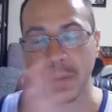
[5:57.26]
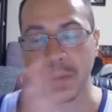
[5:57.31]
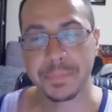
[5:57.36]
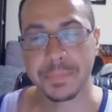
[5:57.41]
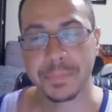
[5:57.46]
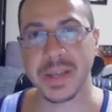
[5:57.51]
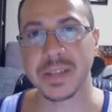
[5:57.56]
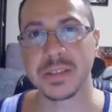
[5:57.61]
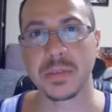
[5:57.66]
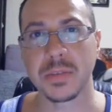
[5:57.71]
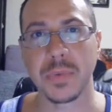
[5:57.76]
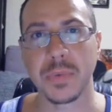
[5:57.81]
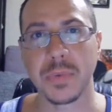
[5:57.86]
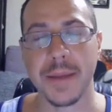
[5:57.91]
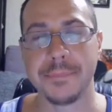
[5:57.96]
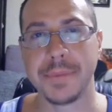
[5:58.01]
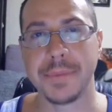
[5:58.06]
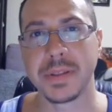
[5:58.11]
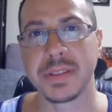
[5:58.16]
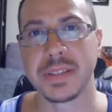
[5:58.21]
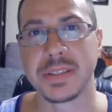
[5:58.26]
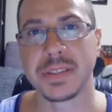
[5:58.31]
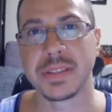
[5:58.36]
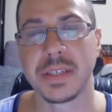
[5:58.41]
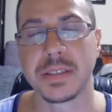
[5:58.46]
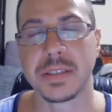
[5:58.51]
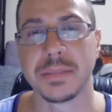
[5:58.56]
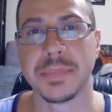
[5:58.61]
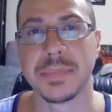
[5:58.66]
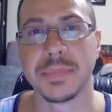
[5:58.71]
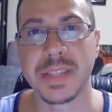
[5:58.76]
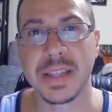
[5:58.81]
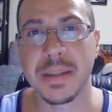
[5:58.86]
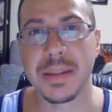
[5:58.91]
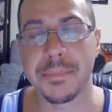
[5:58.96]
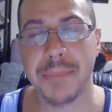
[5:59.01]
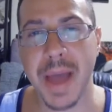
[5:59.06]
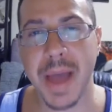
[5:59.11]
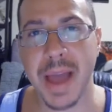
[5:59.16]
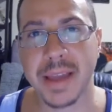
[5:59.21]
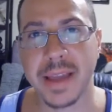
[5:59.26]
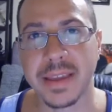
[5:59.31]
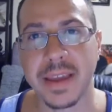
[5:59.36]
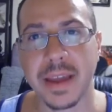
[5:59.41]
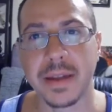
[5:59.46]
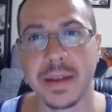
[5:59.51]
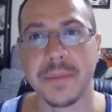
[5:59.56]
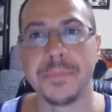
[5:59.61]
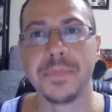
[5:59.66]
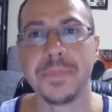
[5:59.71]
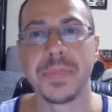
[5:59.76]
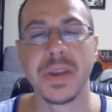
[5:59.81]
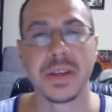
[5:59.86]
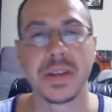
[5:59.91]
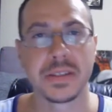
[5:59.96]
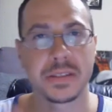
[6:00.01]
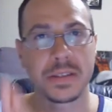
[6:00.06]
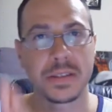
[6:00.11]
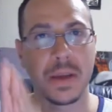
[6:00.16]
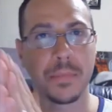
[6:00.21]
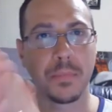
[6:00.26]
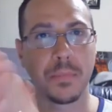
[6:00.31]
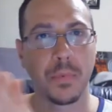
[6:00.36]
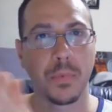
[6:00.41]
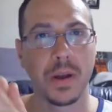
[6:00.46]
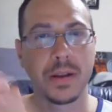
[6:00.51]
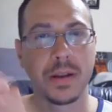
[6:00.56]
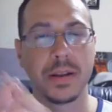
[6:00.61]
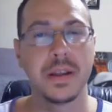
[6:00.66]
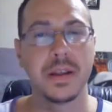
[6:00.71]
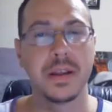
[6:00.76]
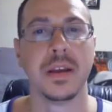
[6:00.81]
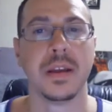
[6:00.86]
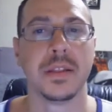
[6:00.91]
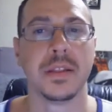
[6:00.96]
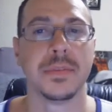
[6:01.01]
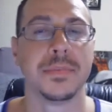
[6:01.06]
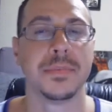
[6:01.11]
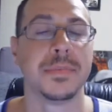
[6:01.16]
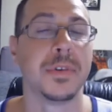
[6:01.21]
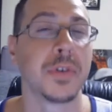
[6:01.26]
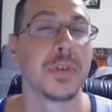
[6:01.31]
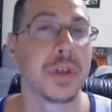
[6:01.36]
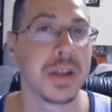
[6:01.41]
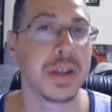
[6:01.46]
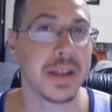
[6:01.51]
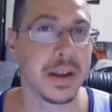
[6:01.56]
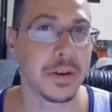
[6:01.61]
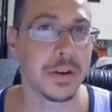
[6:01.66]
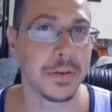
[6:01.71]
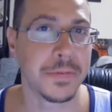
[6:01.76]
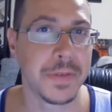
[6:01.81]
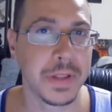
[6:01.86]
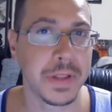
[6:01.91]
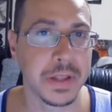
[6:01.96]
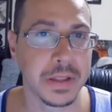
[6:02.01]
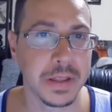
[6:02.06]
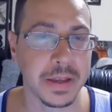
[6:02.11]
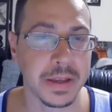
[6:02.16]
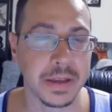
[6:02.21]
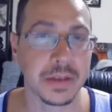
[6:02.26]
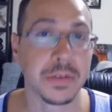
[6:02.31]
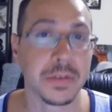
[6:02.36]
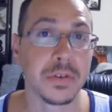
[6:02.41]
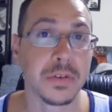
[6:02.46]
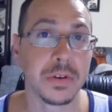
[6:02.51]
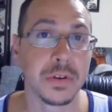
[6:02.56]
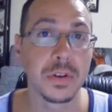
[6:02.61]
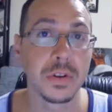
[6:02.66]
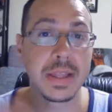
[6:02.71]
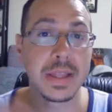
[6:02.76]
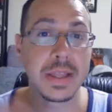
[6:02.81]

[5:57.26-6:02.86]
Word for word: Because the way I built the system is in the back end, step one, you're gonna get your affiliate link, or your